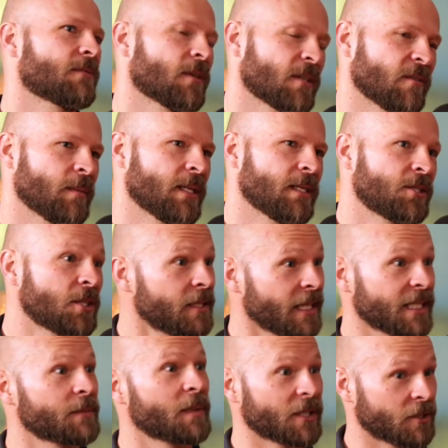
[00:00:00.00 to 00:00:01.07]
fun of me, and she
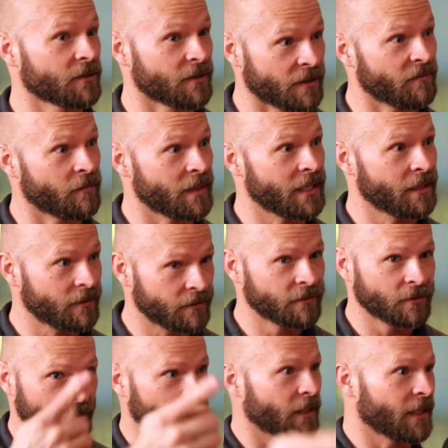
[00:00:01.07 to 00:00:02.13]
takes pictures of me
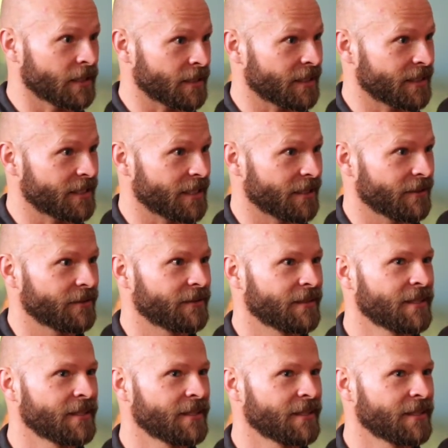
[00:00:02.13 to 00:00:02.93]
look as I stare,